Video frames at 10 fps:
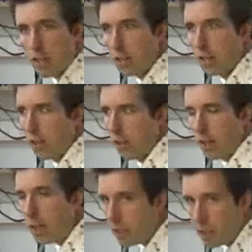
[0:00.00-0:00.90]
and
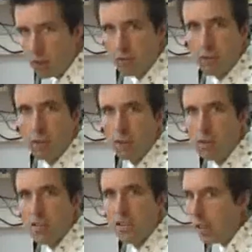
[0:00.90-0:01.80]
AD
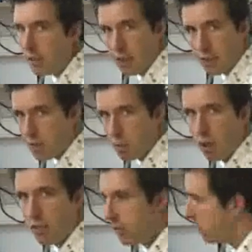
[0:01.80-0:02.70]
converters, DATACs,
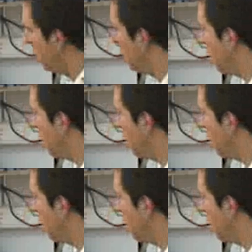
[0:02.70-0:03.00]
whatever.